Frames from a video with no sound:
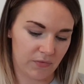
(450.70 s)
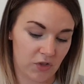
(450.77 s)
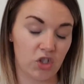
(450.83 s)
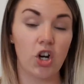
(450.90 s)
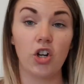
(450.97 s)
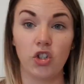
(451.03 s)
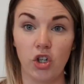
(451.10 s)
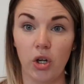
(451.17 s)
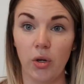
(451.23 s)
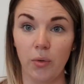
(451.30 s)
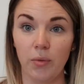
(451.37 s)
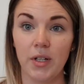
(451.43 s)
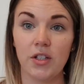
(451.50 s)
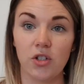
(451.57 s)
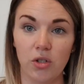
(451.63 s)
It's not
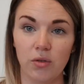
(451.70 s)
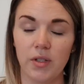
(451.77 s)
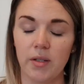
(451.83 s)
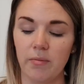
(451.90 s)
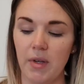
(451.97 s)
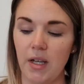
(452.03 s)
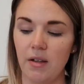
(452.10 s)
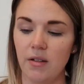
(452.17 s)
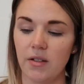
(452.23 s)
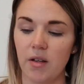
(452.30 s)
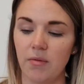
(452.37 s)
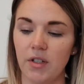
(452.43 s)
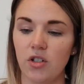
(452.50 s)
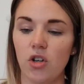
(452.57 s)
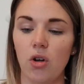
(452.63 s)
new, it's new to me. So
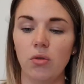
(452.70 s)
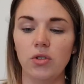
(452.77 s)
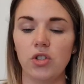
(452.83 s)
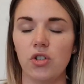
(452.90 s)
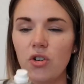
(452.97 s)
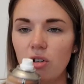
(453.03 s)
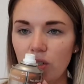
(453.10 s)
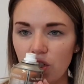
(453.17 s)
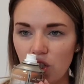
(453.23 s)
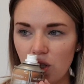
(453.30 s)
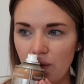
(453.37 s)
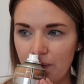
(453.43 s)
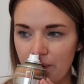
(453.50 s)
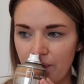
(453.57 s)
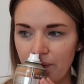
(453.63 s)
it's Gold
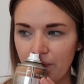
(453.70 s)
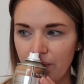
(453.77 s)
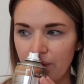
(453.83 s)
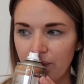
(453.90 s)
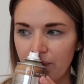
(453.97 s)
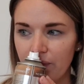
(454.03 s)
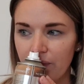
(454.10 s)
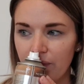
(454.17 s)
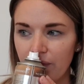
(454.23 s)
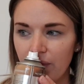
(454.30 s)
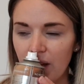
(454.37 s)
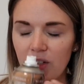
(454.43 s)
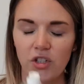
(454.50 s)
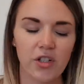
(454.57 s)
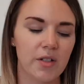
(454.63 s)
Touch.
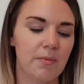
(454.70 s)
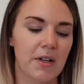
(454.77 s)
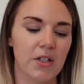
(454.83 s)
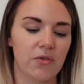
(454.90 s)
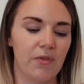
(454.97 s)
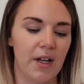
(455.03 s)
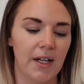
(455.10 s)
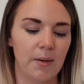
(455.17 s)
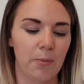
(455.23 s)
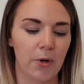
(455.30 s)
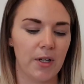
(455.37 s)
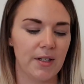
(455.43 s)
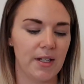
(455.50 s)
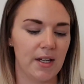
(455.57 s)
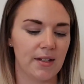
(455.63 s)
Just smells really
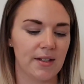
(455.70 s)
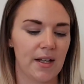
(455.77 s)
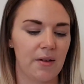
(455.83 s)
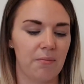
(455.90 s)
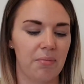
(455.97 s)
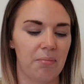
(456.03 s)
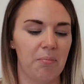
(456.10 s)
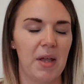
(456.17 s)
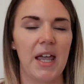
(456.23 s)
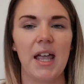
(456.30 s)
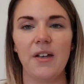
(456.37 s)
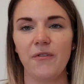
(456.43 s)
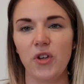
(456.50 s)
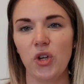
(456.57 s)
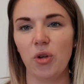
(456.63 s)
pretty. It's like
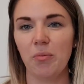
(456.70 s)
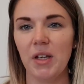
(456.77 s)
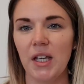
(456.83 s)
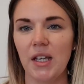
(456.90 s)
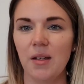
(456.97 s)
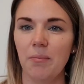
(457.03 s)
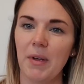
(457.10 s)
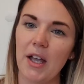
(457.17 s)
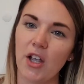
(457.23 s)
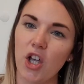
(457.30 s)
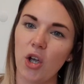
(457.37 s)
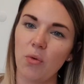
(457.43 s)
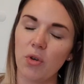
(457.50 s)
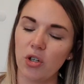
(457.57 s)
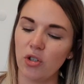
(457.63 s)
perfumey, bit of
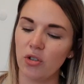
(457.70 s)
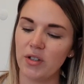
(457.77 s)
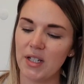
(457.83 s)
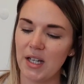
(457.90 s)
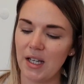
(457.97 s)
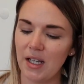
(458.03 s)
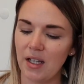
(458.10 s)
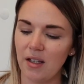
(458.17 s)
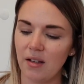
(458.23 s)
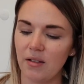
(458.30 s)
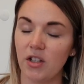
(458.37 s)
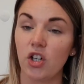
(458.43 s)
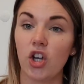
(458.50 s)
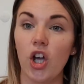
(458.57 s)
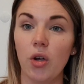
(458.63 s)

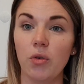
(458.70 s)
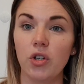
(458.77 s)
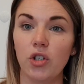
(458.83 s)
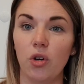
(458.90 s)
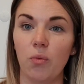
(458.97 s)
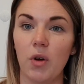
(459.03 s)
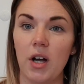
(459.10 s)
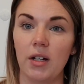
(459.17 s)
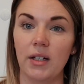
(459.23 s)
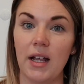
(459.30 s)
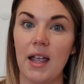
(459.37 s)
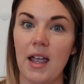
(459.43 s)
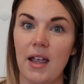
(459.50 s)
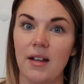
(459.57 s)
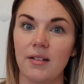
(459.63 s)
coconutty. The coconut one
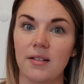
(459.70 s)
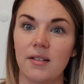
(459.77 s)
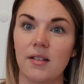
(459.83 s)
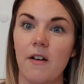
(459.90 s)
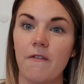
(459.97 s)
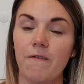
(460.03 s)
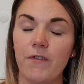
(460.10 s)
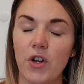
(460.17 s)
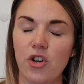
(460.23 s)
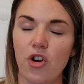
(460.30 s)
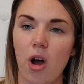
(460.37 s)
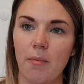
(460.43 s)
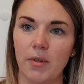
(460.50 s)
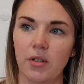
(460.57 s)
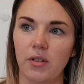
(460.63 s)
is
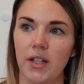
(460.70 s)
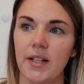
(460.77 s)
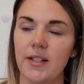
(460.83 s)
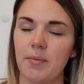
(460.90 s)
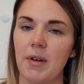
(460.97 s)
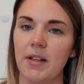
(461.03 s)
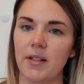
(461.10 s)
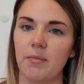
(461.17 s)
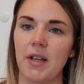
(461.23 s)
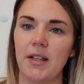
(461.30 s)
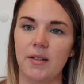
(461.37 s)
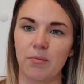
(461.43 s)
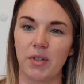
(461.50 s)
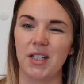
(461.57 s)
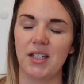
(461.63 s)
phenomenal. It smells
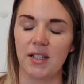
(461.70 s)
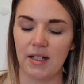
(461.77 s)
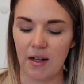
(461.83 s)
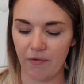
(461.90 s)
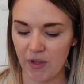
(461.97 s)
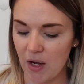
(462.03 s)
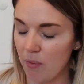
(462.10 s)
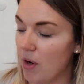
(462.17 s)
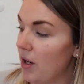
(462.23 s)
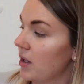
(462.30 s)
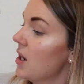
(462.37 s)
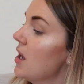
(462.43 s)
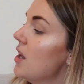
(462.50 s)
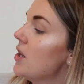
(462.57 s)
amazing, but they didn't have that one.